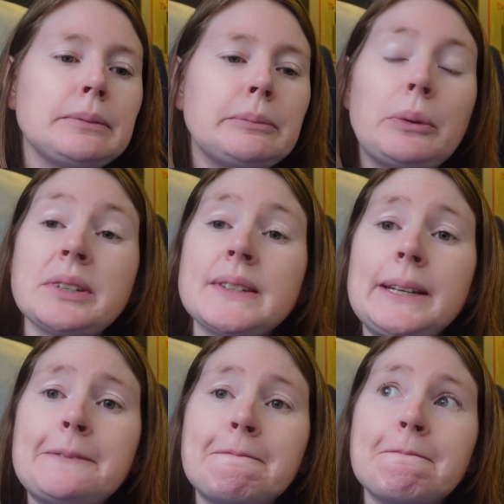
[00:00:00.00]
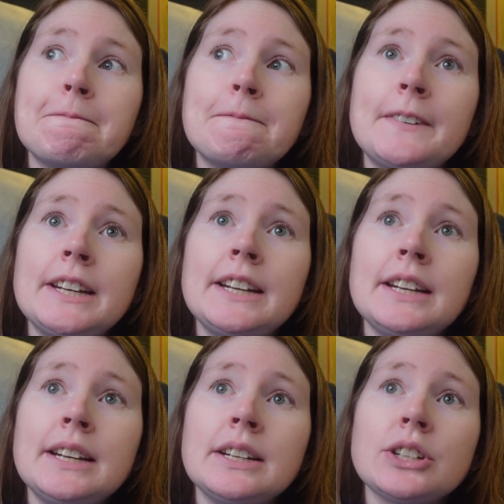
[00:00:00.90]
we'll see.
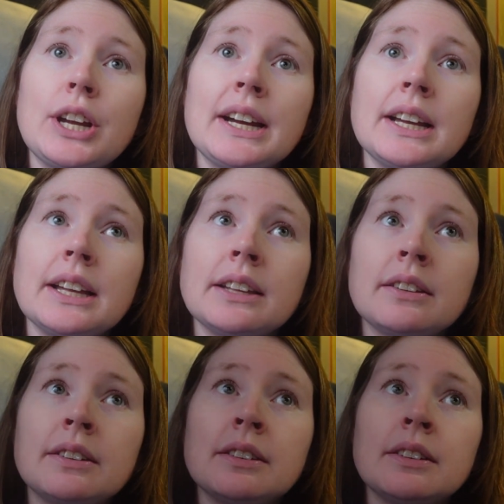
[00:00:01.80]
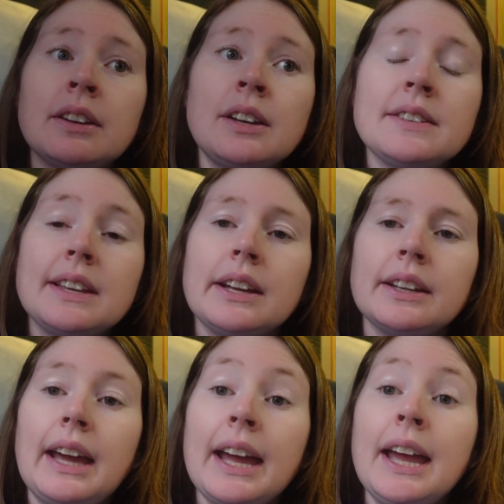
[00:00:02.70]
We shall see.
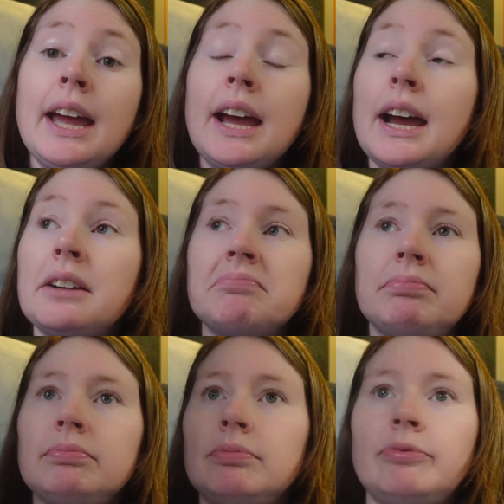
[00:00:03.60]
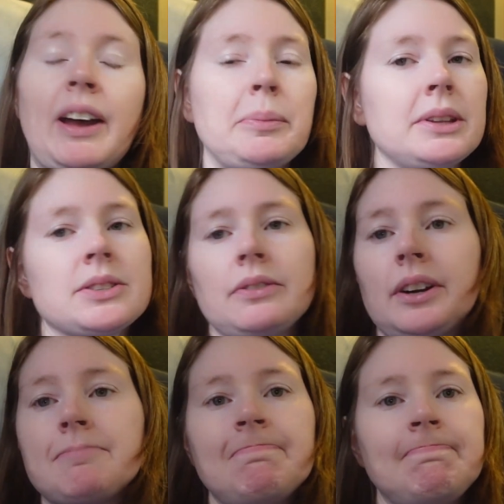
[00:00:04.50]
Yeah, fabulous so
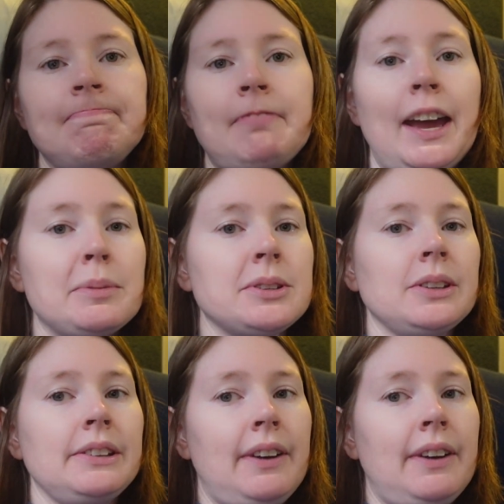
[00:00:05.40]
far. Absolutely